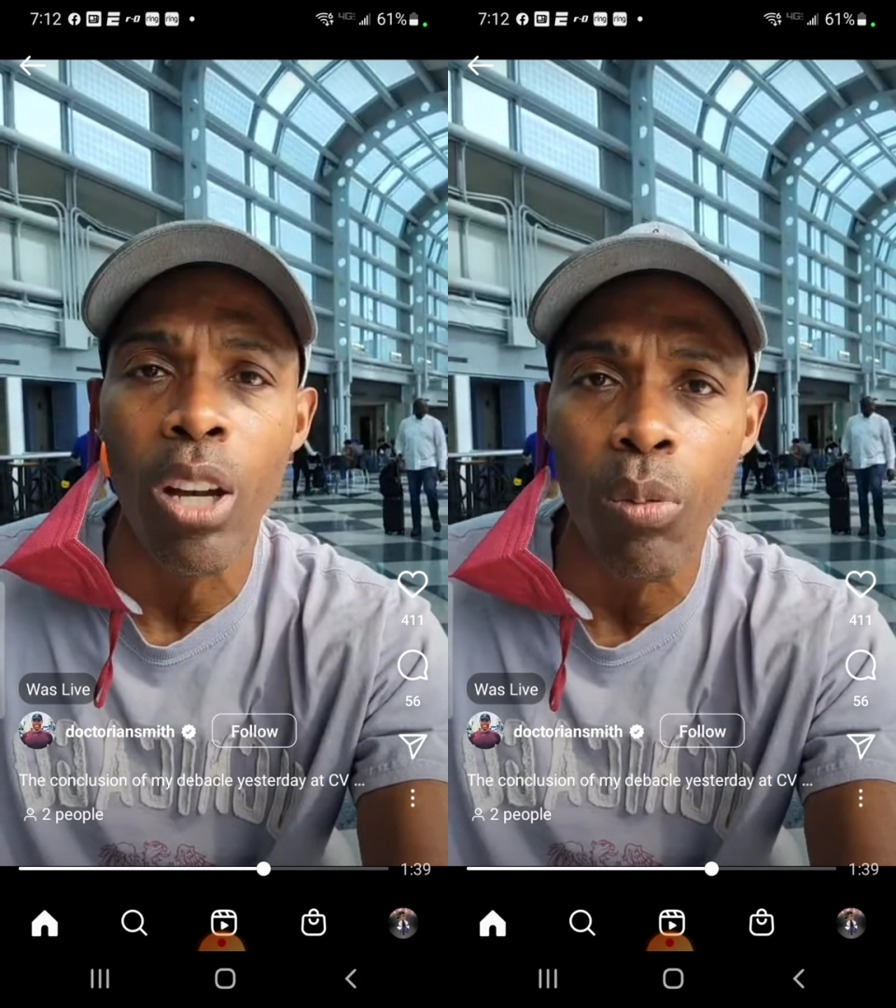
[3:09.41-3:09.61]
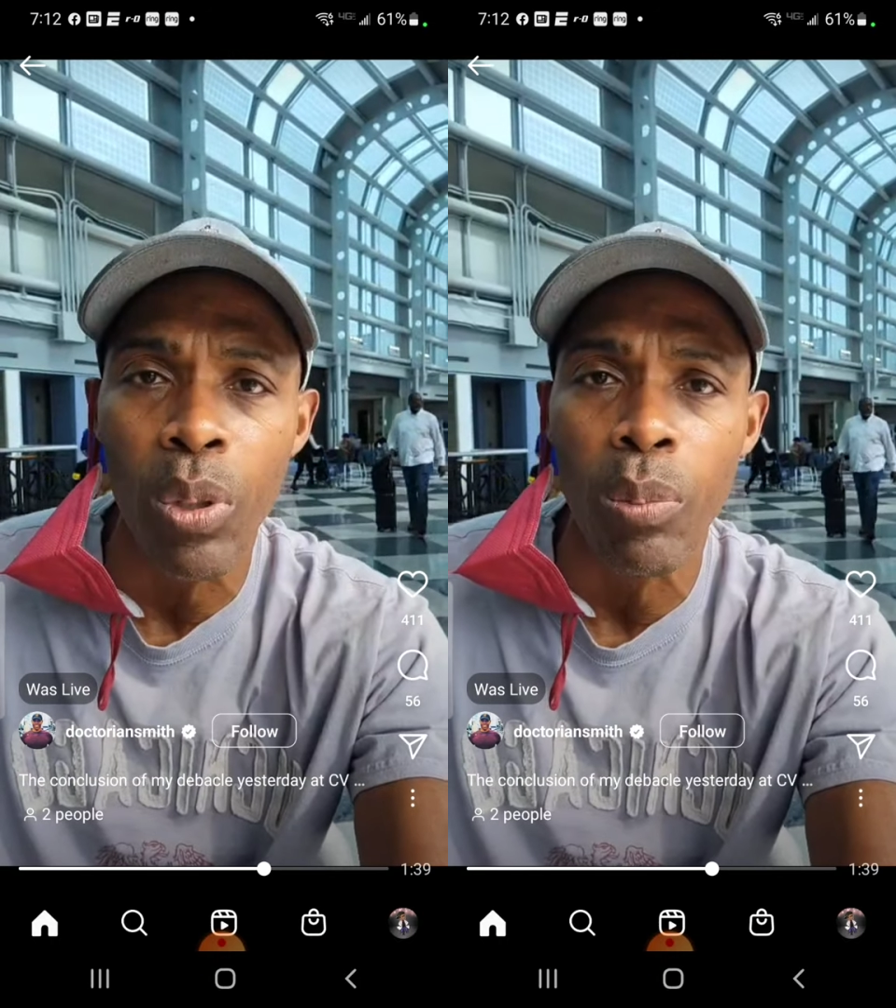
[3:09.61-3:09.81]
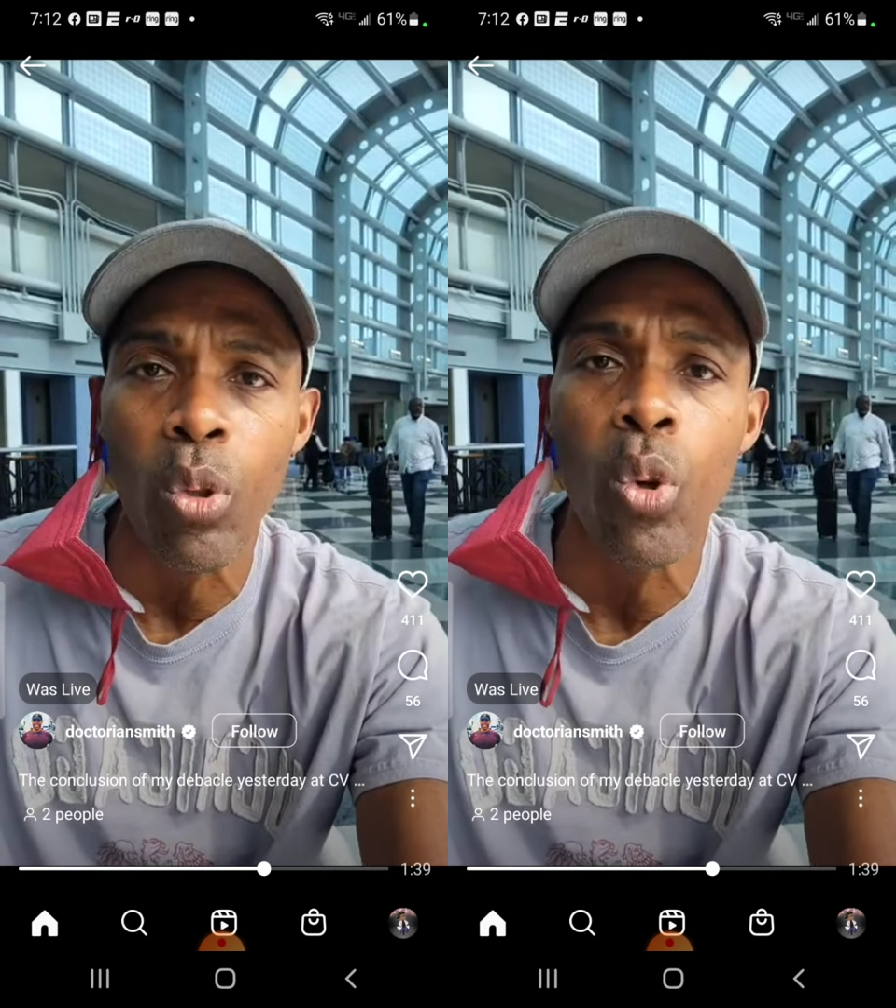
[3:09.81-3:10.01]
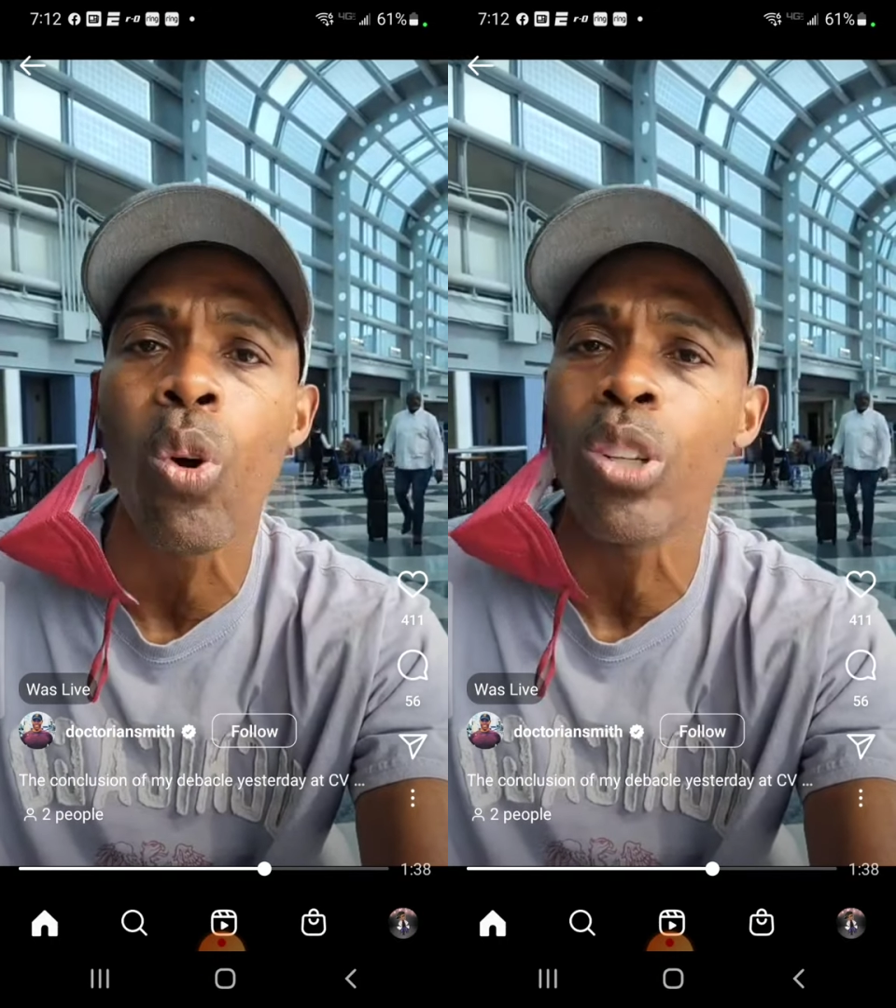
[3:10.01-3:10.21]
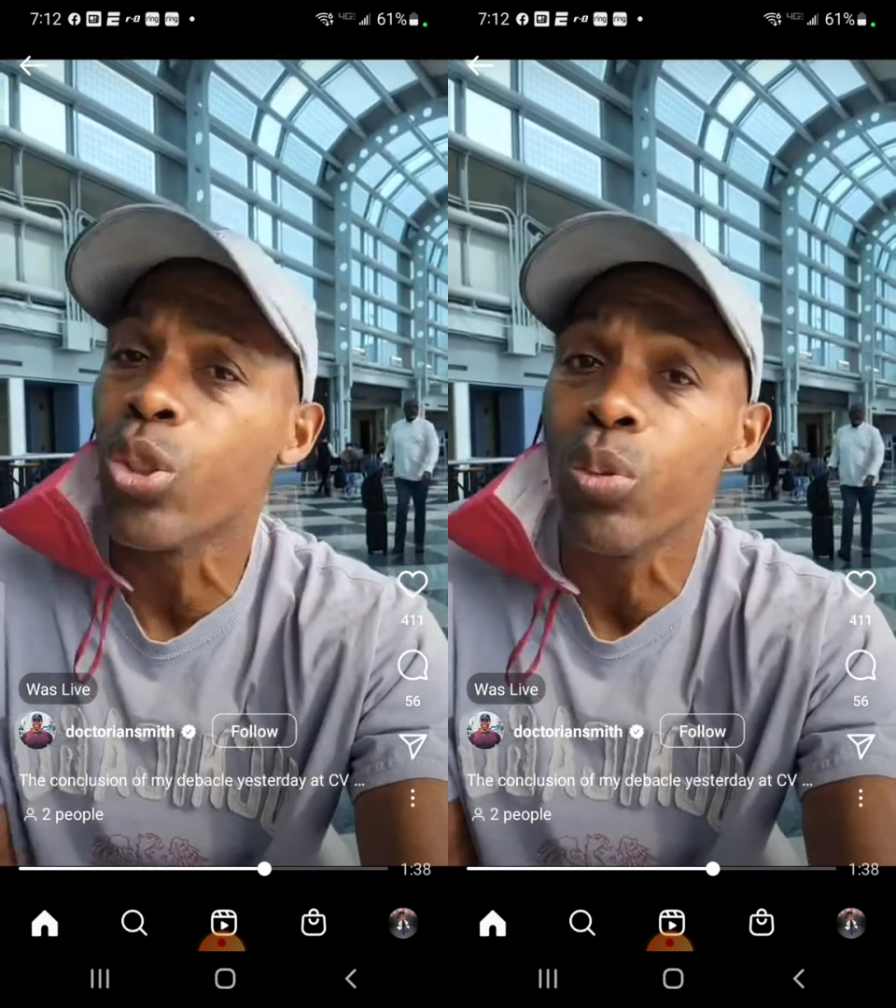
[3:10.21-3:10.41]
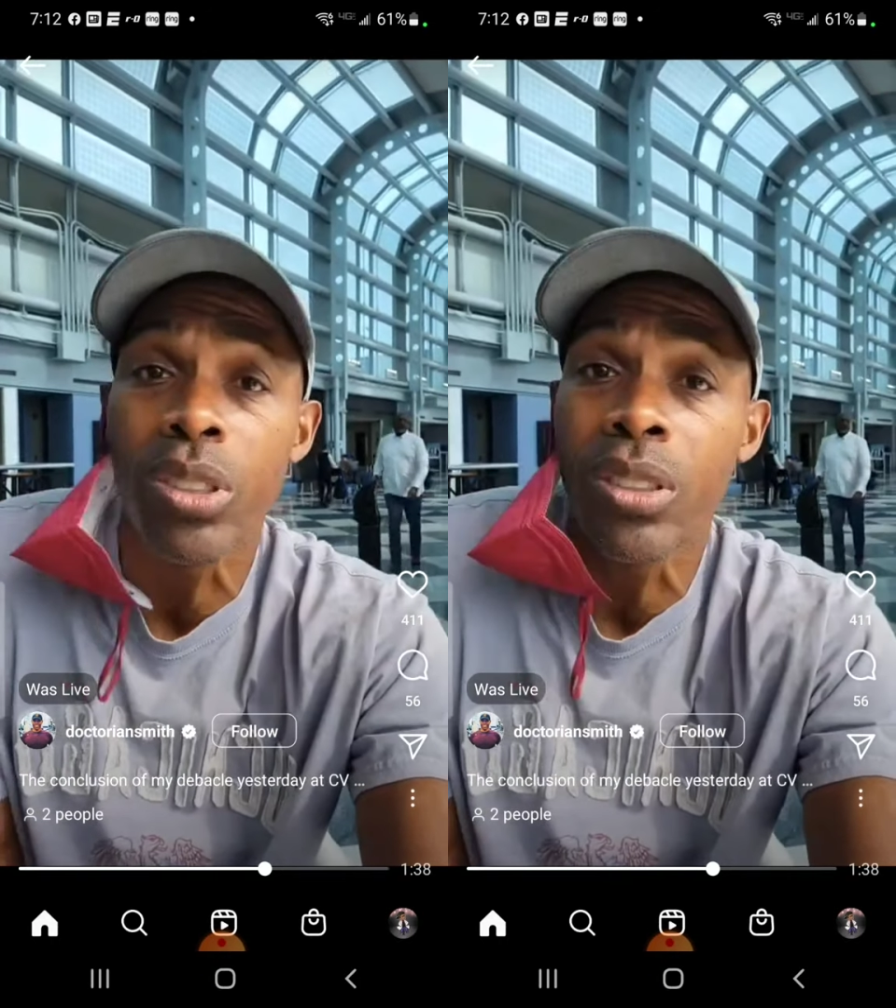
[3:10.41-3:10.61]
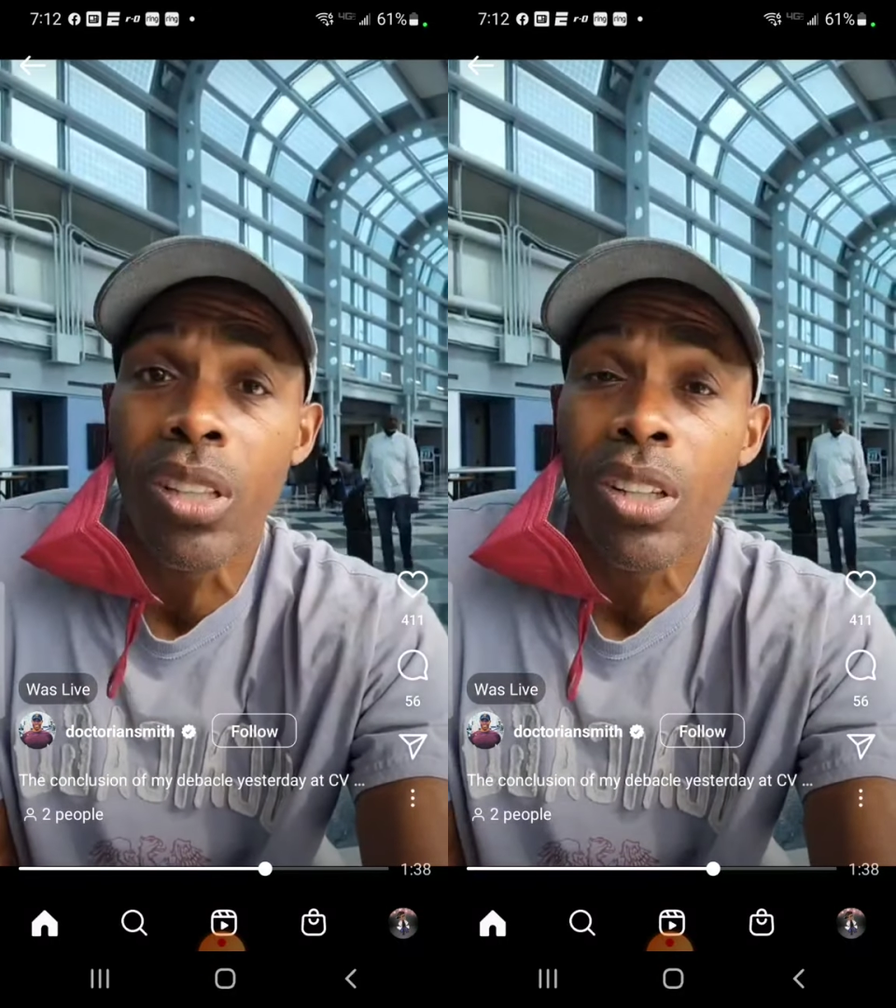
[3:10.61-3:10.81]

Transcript: help people who are doing